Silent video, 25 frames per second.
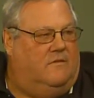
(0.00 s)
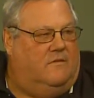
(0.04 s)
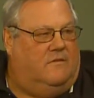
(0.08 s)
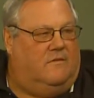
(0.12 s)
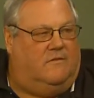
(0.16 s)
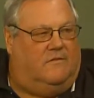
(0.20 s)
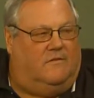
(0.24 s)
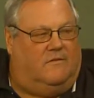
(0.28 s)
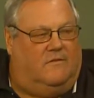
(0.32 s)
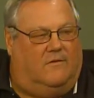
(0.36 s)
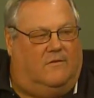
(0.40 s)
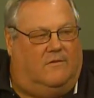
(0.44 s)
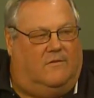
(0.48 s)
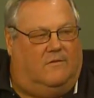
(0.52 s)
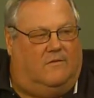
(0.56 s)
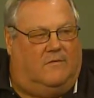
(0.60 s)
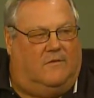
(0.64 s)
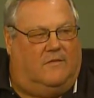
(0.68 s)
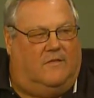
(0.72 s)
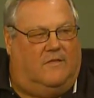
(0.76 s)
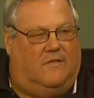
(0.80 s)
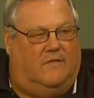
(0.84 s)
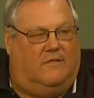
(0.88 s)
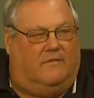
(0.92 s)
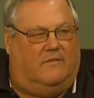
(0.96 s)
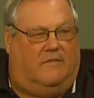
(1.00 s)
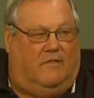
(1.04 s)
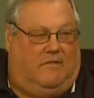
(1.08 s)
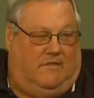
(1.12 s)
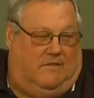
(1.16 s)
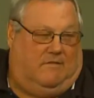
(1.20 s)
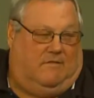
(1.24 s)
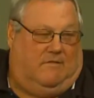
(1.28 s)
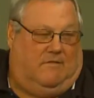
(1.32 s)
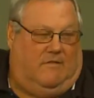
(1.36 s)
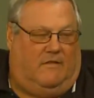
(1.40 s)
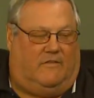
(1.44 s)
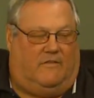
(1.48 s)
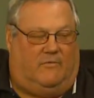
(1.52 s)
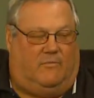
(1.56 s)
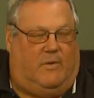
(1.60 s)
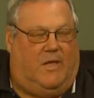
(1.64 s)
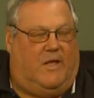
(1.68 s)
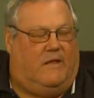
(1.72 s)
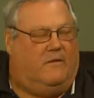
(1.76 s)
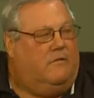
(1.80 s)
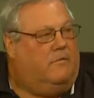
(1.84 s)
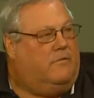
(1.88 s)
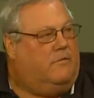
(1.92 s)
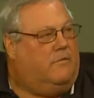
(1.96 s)
So it
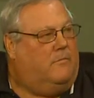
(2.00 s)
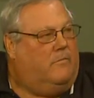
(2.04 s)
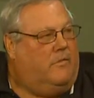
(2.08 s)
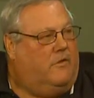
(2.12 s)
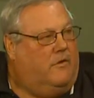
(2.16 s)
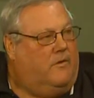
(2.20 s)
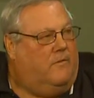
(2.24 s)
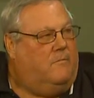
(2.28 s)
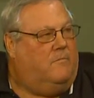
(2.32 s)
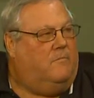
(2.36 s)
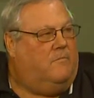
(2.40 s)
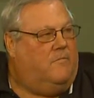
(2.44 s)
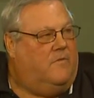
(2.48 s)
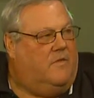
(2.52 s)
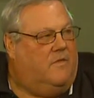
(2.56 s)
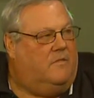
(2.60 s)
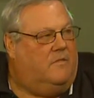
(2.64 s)
expanded from there. And